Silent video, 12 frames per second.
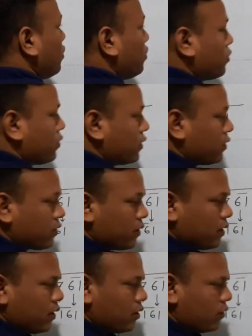use this.
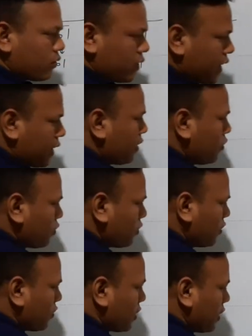So can I use
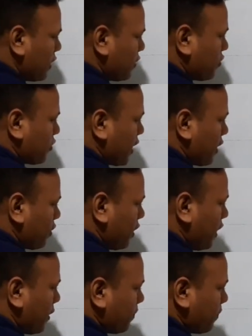this? Let's try.
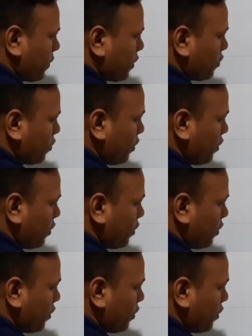Okay, so